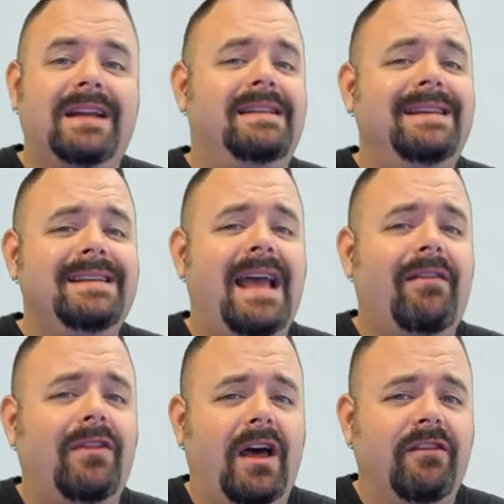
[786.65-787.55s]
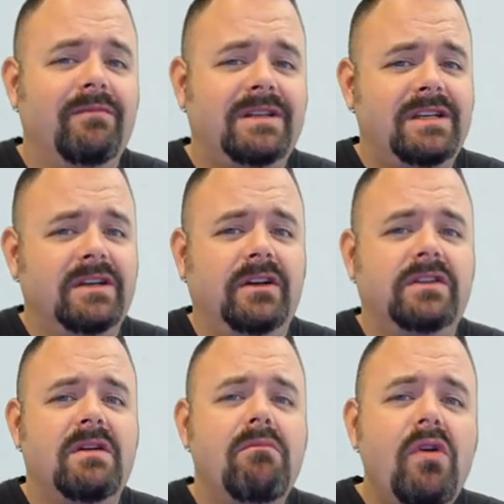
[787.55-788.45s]
It doesn't have a lot of material
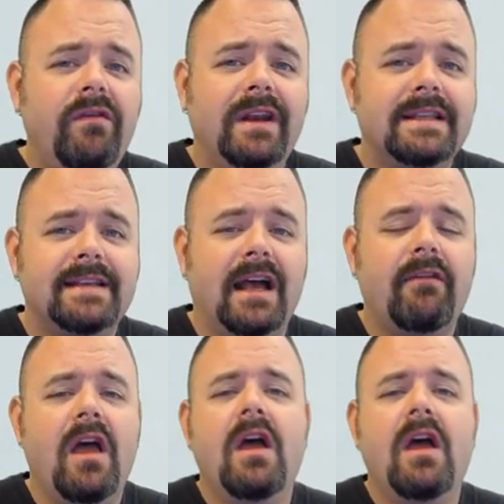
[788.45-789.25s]
to move in itself.